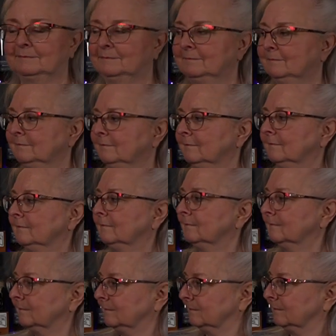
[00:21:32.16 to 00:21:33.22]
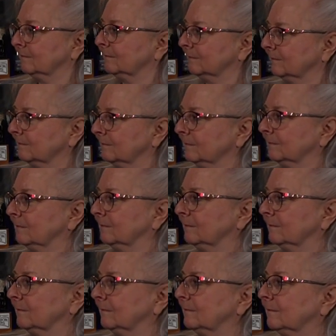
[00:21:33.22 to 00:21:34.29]

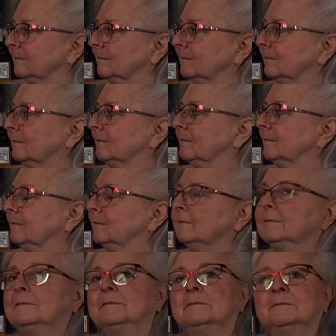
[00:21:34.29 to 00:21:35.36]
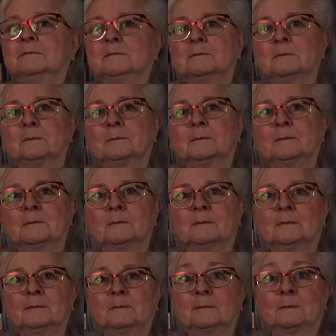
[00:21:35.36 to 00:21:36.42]

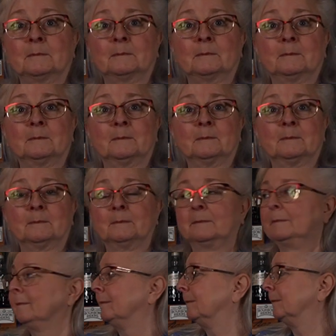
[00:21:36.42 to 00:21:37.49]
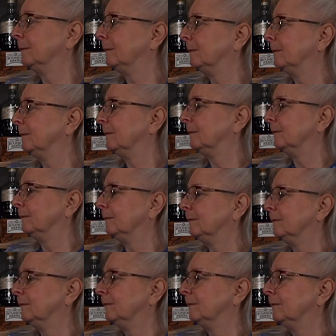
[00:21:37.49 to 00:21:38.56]

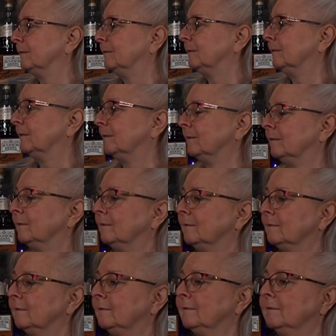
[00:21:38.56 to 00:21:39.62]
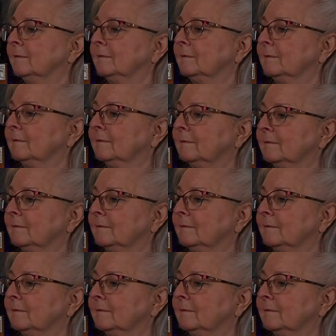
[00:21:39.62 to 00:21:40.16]
[no speech]